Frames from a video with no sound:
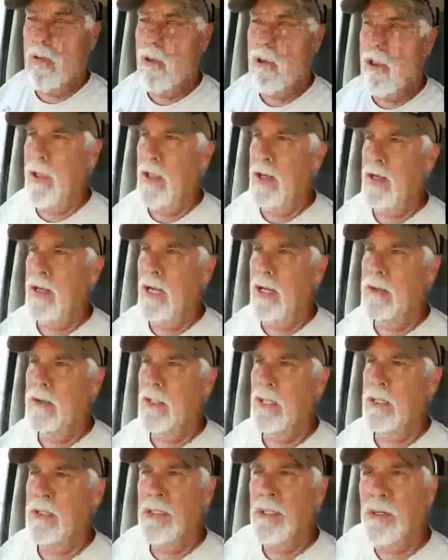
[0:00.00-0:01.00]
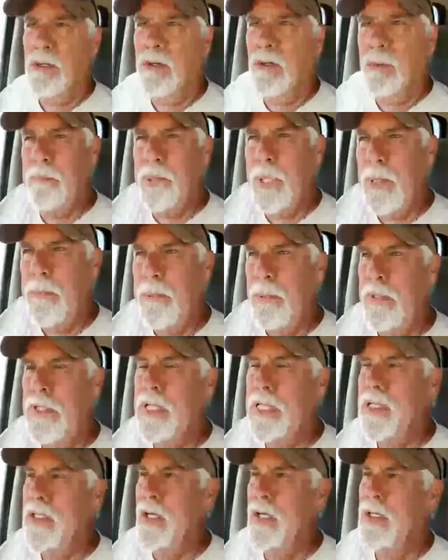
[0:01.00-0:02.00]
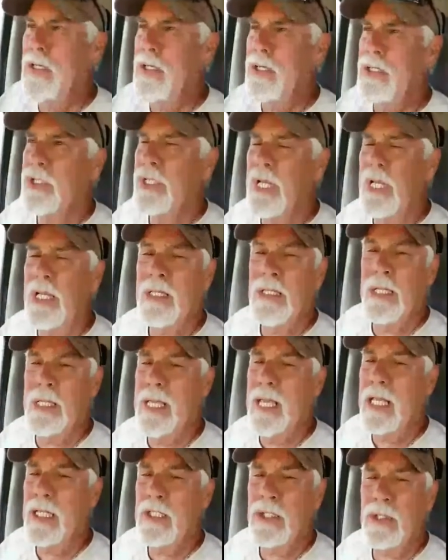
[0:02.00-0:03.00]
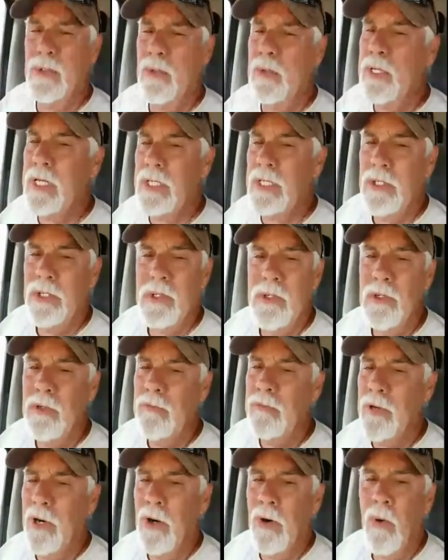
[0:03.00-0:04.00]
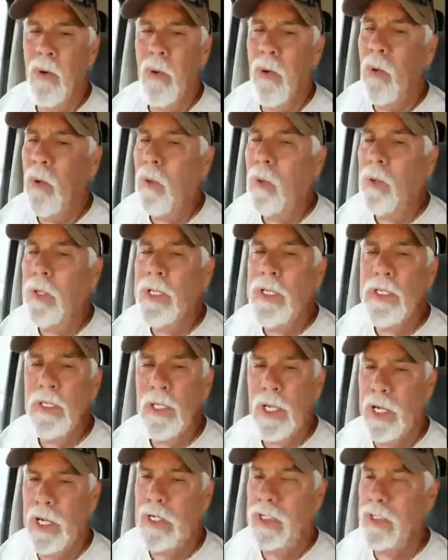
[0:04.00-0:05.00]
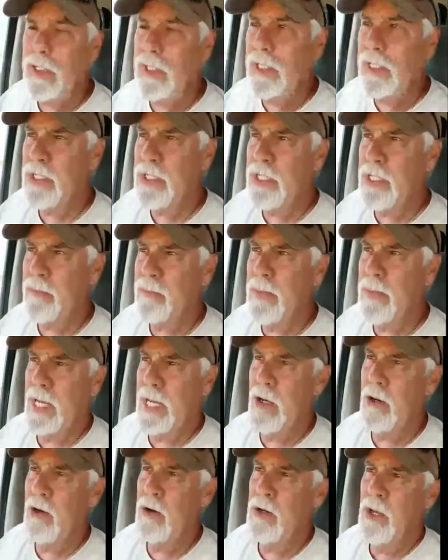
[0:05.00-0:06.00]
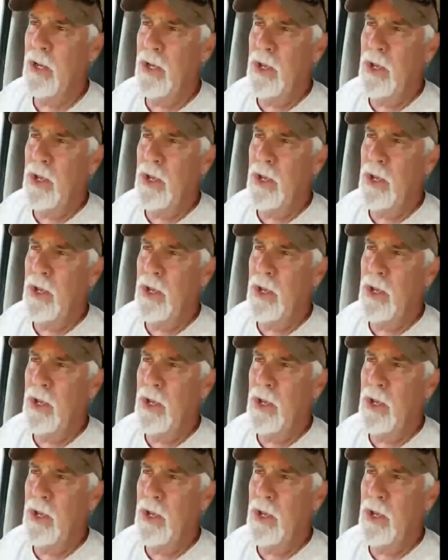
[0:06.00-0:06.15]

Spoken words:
And people need to understand the catch-22 of our whole entire system now.